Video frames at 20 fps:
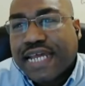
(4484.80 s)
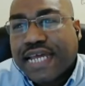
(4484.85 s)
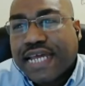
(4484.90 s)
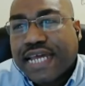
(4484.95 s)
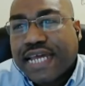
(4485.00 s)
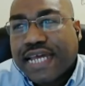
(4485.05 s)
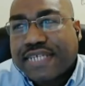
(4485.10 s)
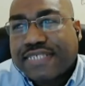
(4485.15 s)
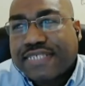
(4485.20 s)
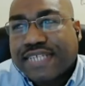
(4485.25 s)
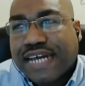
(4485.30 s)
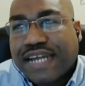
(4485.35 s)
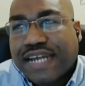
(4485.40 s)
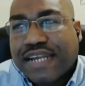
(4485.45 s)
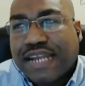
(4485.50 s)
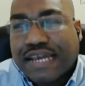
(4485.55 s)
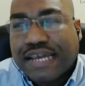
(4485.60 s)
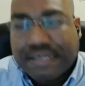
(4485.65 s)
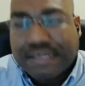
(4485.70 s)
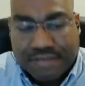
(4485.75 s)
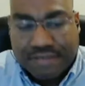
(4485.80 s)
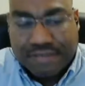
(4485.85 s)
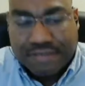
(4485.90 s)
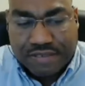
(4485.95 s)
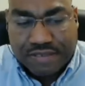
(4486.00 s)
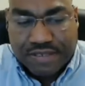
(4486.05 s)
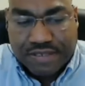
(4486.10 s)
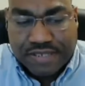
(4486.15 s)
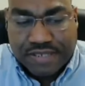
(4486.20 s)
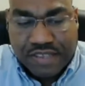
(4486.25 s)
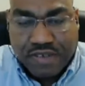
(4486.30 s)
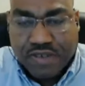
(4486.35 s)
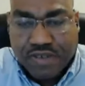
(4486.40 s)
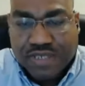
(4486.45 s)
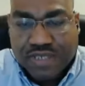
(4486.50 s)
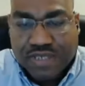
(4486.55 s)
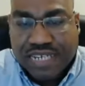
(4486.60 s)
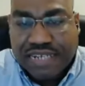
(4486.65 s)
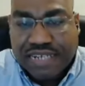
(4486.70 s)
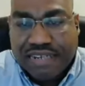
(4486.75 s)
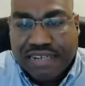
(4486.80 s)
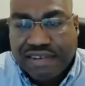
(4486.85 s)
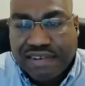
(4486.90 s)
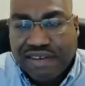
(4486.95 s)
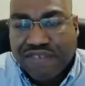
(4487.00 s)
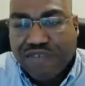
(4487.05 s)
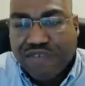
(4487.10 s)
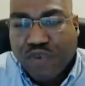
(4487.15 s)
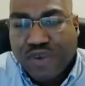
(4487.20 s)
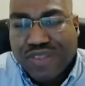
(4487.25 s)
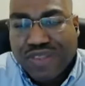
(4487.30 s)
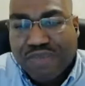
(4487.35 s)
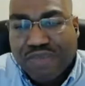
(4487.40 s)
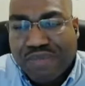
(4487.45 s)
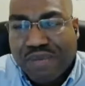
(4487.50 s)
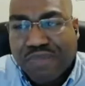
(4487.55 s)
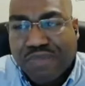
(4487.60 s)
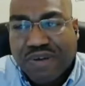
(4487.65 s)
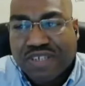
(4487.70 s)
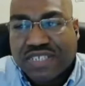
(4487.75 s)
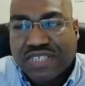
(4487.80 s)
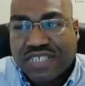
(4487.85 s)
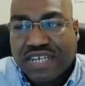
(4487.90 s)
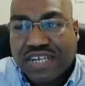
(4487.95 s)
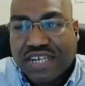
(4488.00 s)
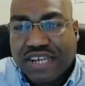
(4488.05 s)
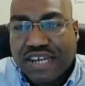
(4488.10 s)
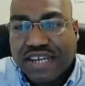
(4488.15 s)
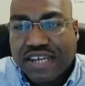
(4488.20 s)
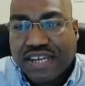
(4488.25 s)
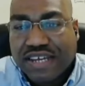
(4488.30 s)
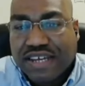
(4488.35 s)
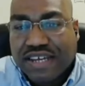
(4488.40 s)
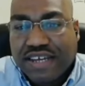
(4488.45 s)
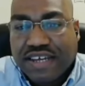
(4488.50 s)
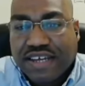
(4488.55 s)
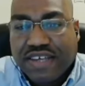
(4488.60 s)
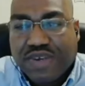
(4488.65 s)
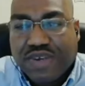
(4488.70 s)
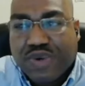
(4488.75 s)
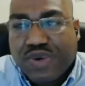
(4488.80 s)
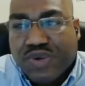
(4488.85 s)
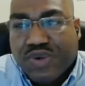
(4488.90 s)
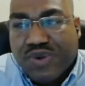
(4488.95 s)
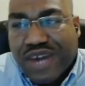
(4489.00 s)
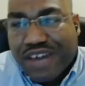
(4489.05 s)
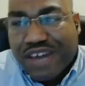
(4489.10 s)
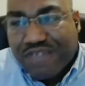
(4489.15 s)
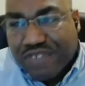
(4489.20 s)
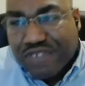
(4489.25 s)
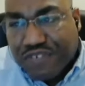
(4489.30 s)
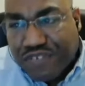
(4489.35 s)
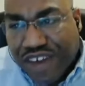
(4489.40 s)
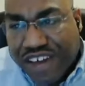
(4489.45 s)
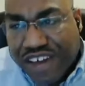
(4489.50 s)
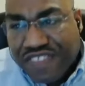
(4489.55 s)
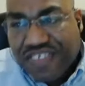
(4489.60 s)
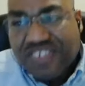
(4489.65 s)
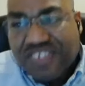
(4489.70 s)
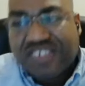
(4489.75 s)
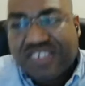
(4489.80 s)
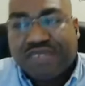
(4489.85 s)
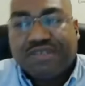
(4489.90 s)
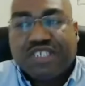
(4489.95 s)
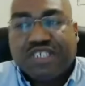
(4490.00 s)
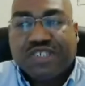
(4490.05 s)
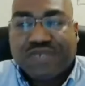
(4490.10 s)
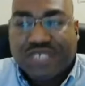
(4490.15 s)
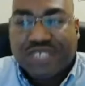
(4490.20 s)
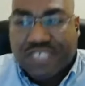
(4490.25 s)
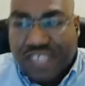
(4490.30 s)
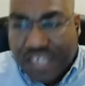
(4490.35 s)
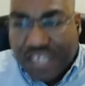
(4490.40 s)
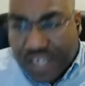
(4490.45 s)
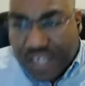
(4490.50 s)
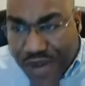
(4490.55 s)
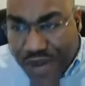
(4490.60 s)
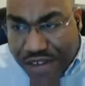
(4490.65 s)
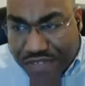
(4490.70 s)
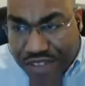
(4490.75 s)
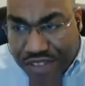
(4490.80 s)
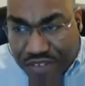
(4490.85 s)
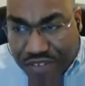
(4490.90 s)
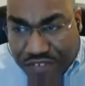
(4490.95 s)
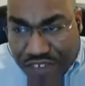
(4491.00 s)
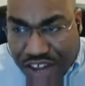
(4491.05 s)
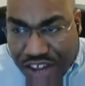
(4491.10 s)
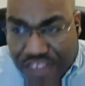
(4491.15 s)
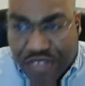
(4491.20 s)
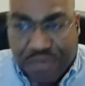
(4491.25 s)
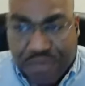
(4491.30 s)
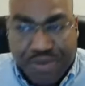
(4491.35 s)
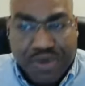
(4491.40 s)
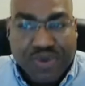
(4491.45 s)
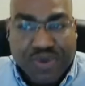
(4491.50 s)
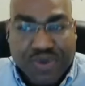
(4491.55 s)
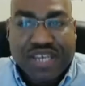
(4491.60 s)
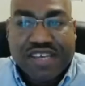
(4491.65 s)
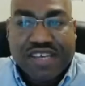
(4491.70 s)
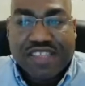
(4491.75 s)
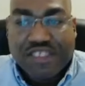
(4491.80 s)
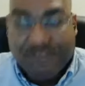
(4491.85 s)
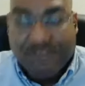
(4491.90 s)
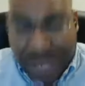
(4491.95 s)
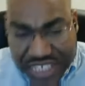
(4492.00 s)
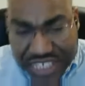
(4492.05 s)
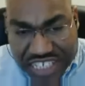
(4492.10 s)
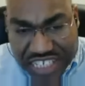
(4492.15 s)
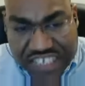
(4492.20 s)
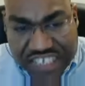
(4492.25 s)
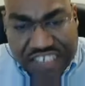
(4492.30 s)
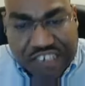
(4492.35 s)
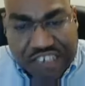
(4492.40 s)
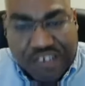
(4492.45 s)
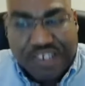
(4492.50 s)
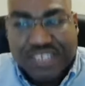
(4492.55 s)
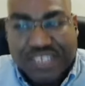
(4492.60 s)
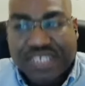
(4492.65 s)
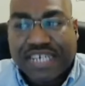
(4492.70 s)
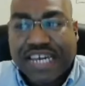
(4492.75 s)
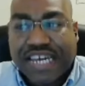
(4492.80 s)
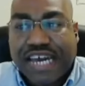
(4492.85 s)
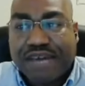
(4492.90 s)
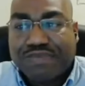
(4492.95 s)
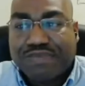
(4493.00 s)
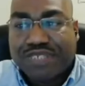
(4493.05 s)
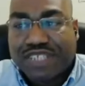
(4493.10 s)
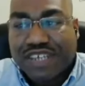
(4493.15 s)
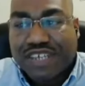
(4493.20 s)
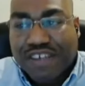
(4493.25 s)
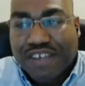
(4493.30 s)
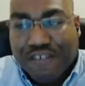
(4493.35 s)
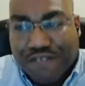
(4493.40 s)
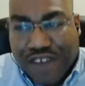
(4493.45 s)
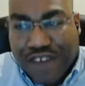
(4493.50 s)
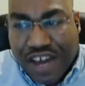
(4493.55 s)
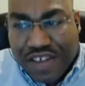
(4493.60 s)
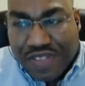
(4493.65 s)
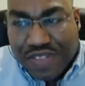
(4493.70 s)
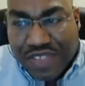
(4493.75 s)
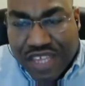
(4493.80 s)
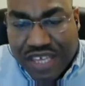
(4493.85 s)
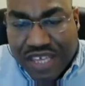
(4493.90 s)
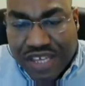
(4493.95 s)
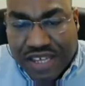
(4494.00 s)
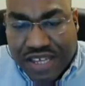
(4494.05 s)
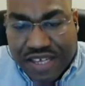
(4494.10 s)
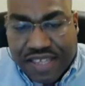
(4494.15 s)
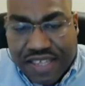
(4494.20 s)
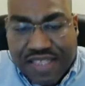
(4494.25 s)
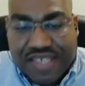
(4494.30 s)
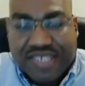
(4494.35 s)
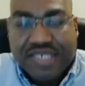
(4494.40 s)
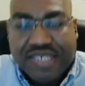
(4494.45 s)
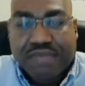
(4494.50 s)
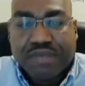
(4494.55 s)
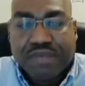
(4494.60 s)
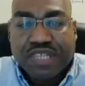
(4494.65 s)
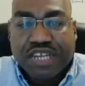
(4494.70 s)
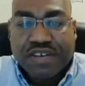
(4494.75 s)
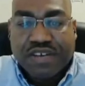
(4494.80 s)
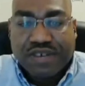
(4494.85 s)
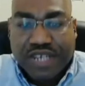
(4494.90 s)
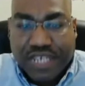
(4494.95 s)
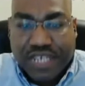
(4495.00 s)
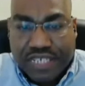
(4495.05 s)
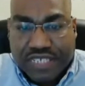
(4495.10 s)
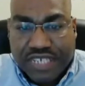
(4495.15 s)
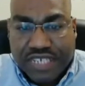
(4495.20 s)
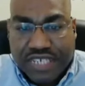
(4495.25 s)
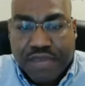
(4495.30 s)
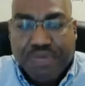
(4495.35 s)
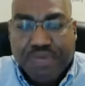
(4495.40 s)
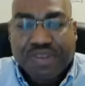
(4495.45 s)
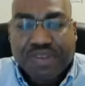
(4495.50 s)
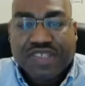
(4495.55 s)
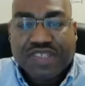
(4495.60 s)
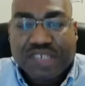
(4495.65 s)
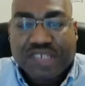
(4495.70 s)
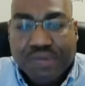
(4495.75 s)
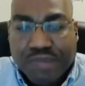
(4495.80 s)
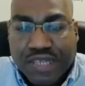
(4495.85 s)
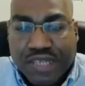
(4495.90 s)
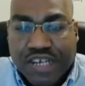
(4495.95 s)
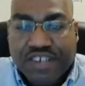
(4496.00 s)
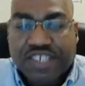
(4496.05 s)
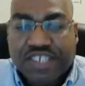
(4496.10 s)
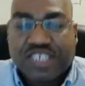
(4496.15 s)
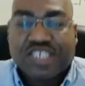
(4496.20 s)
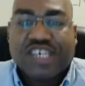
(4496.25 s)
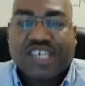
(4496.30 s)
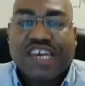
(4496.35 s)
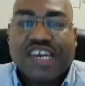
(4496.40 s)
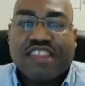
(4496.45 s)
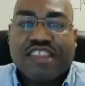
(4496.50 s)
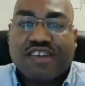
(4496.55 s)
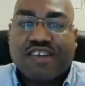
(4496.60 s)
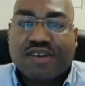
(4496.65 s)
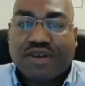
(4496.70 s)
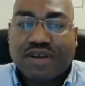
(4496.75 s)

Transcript: is not like Seth Golden said, avoid the meatball Sunday. You you have to find the symmetries, you have to find the beauty, the resonance across the gaps, find the, the similarities, and put the similarities together.